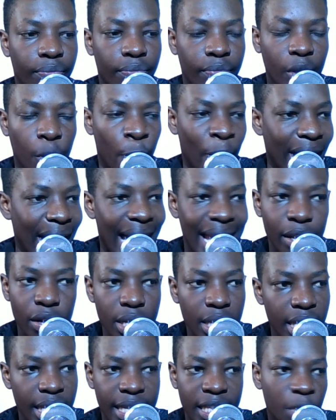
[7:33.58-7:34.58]
where I
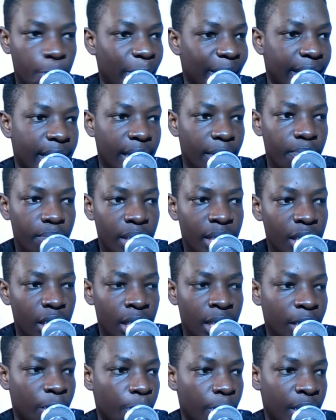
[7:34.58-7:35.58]
don't think he's became, he,
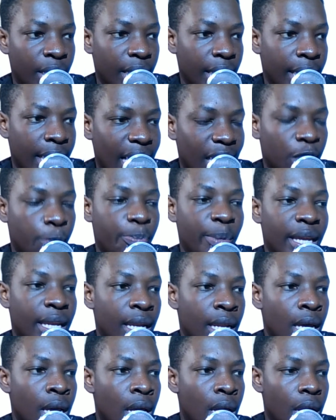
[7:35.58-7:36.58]
he's, he, he has
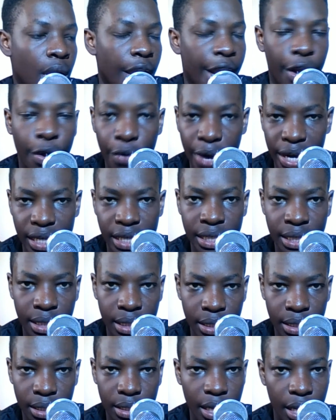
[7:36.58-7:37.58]
been a
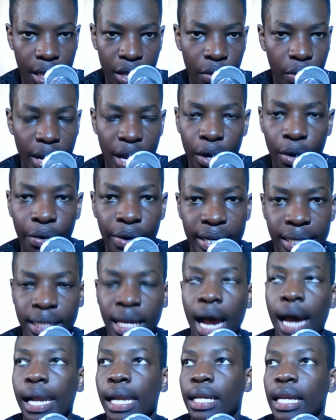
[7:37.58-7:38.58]
great, you know, a great
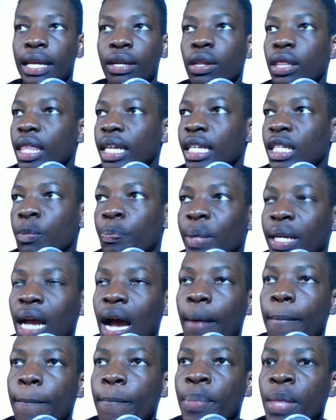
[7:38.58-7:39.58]
talent. I don't think he's
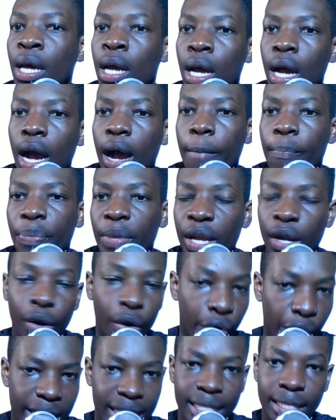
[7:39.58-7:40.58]
become um, a
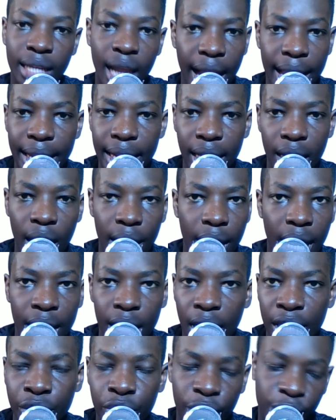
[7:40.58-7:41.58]
great signing at, at,
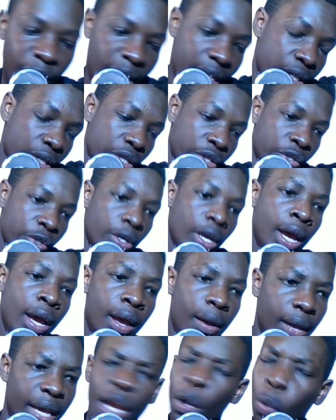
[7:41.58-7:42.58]
at Juventus.
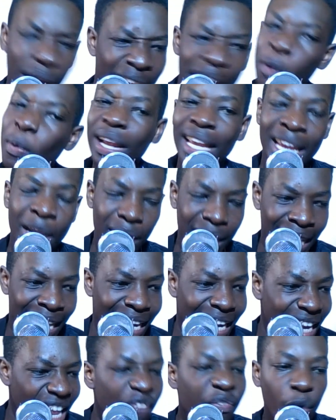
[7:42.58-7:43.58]
He, he, he, he
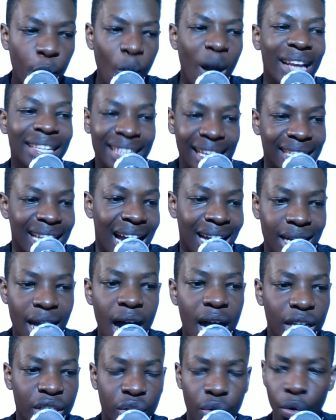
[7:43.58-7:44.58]
never was at, at
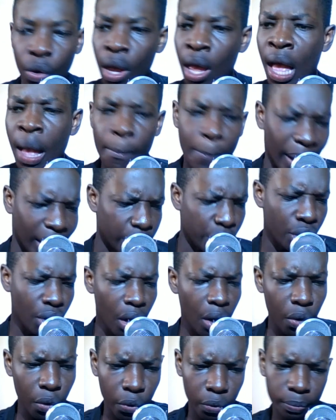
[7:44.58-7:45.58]
Arsenal. But you
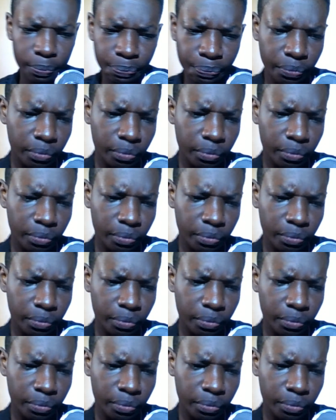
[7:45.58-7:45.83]
know,